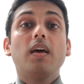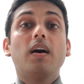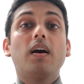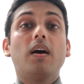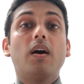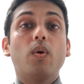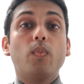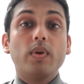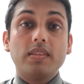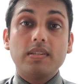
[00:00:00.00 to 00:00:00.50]

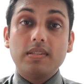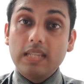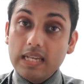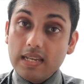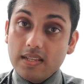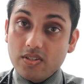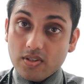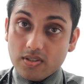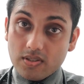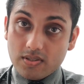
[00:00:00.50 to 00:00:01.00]
uh, with
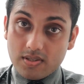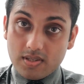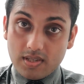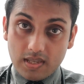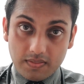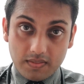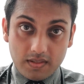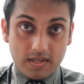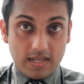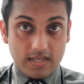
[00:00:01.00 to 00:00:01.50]
diligence
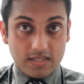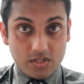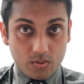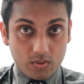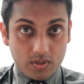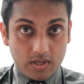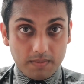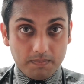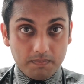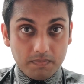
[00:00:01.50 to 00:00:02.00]
in the days
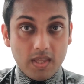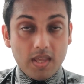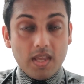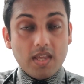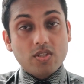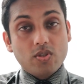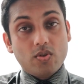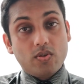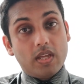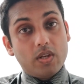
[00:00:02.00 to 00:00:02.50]
to come
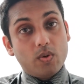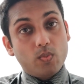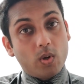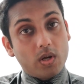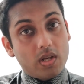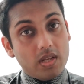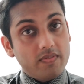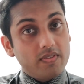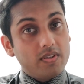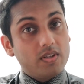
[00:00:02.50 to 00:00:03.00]
so that
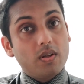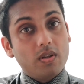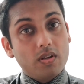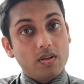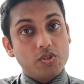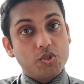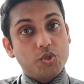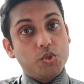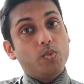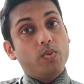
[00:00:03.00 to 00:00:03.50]
whatever
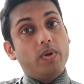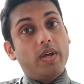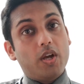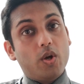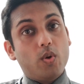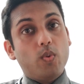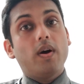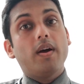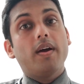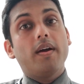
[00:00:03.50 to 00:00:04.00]
knowledge you
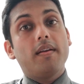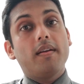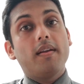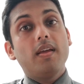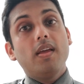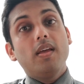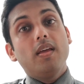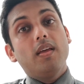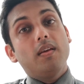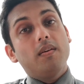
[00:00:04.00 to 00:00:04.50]
acquire